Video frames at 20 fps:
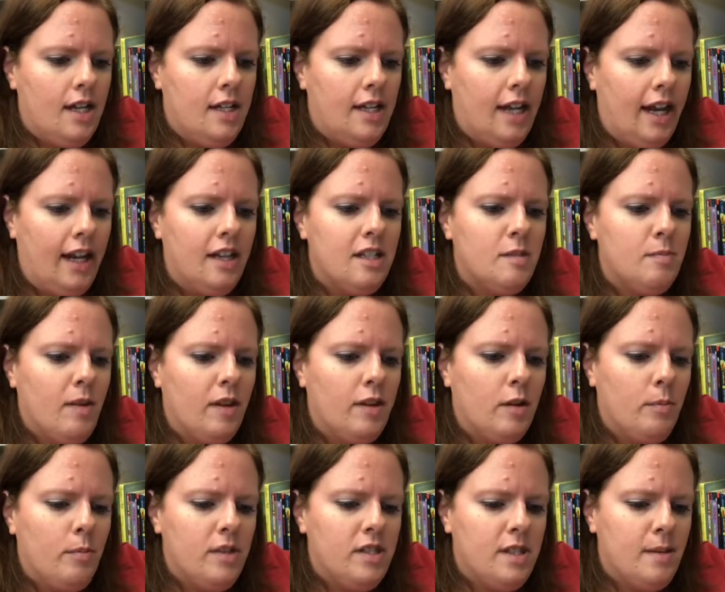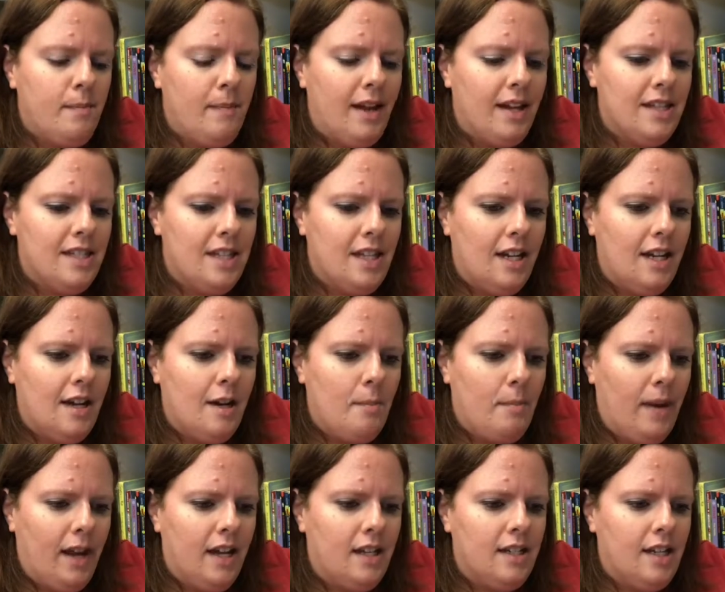Dana's mother put some medicine and a
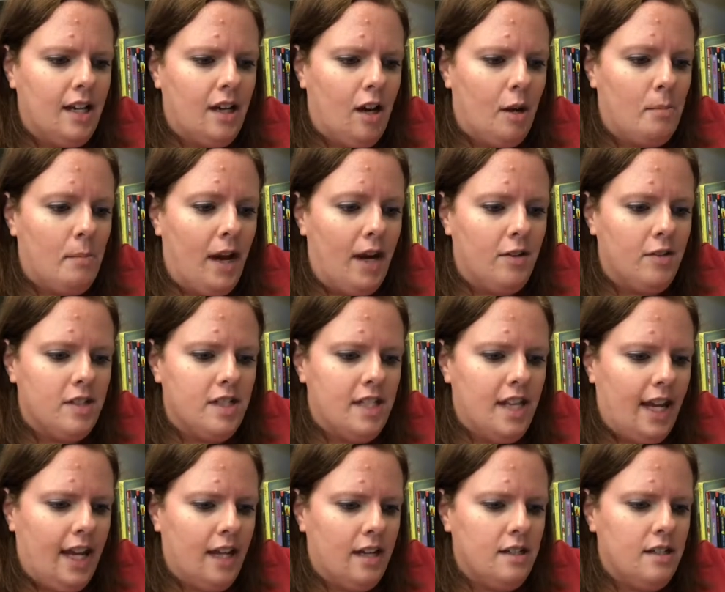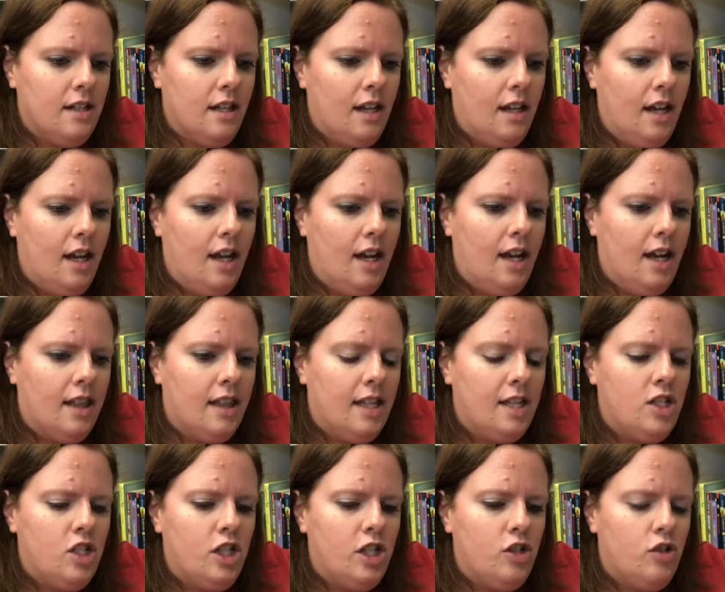Band-Aid on Myron's hand.
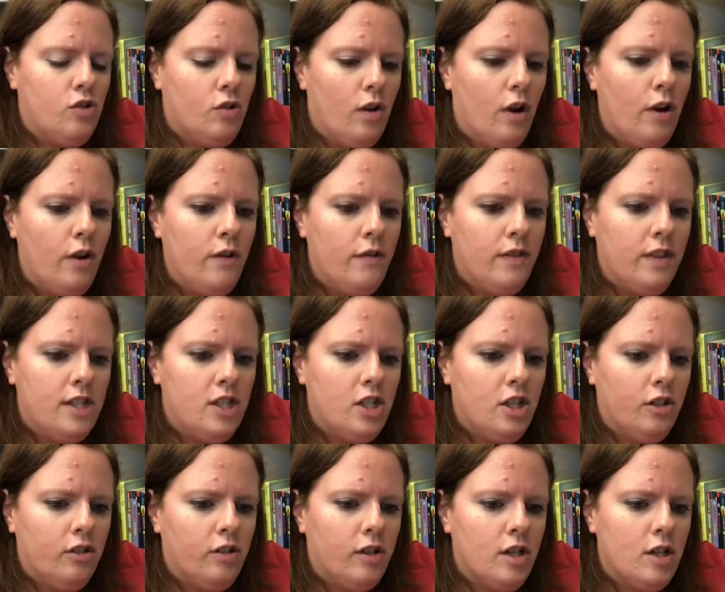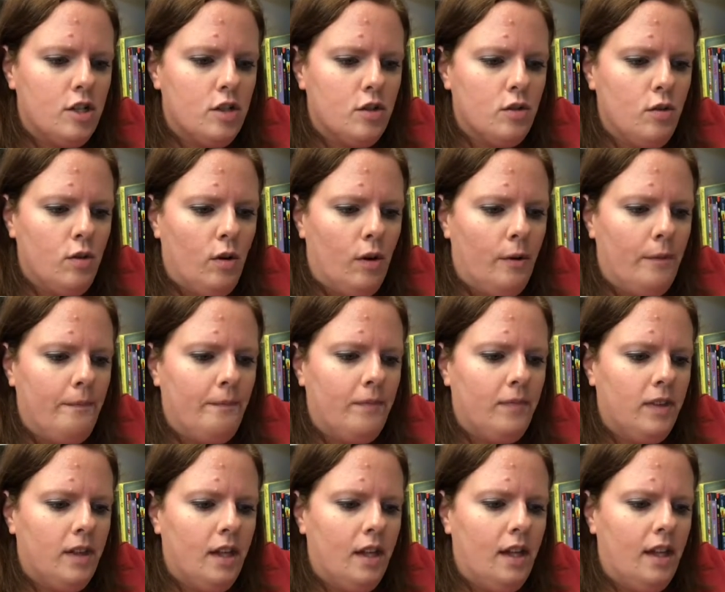Then she drove the children to school.
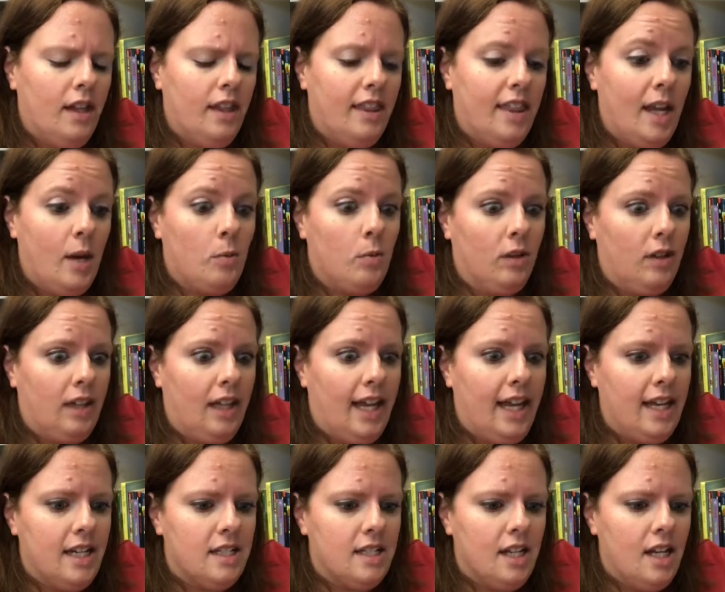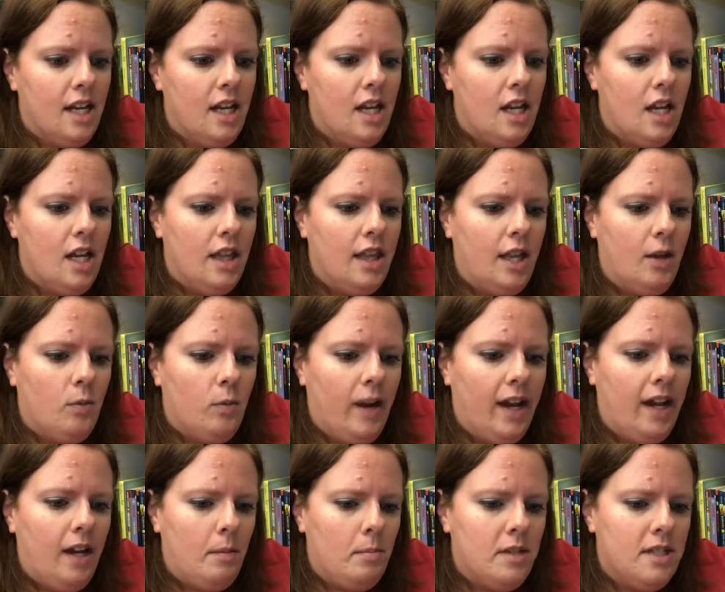They were late. They
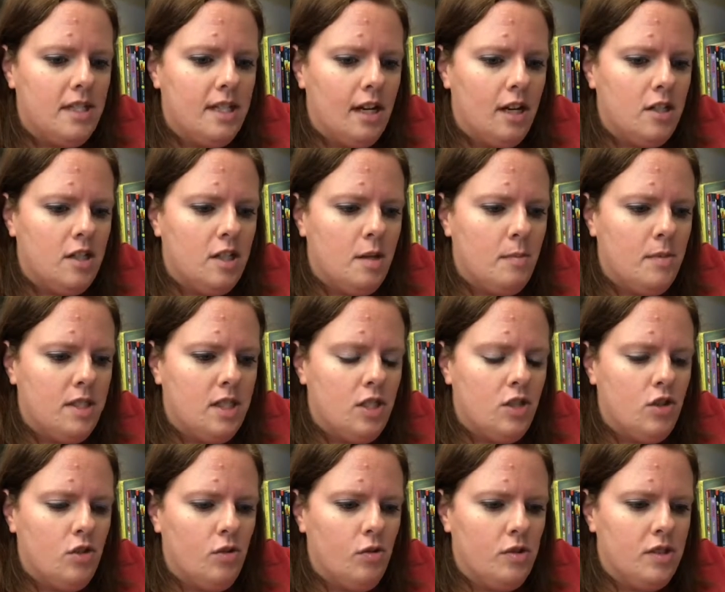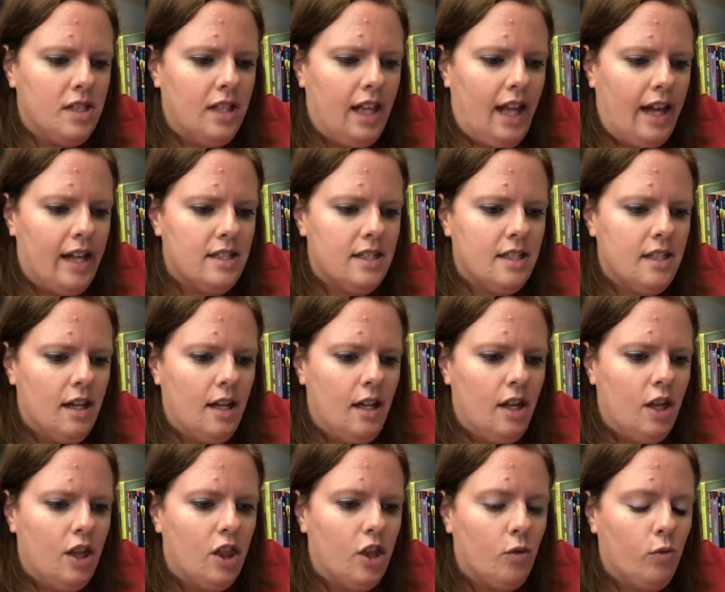ran up the stairs to Mrs. Jules' class.
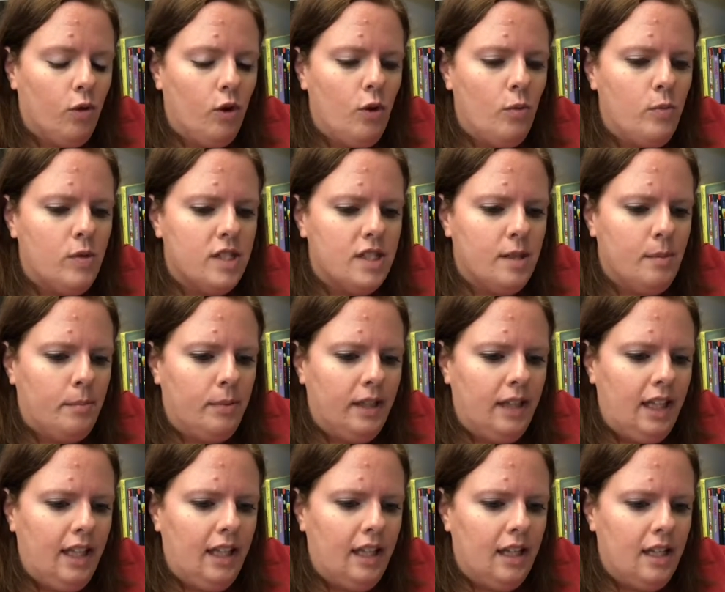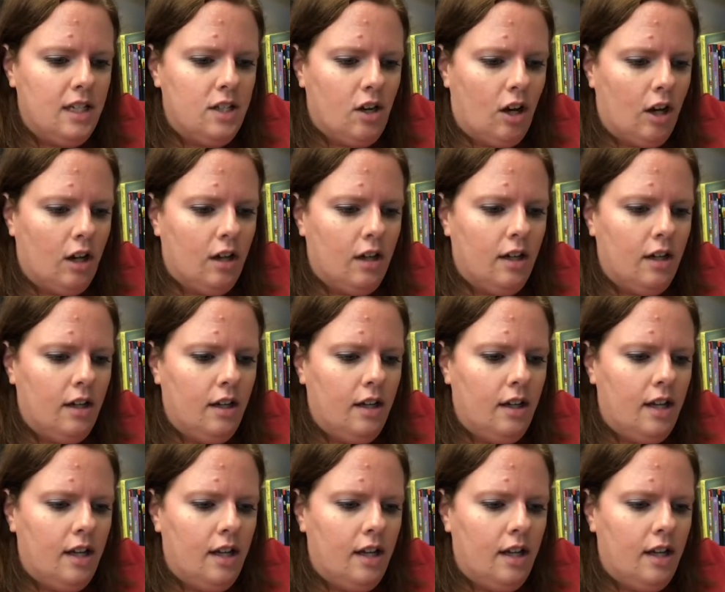The room was completely dark.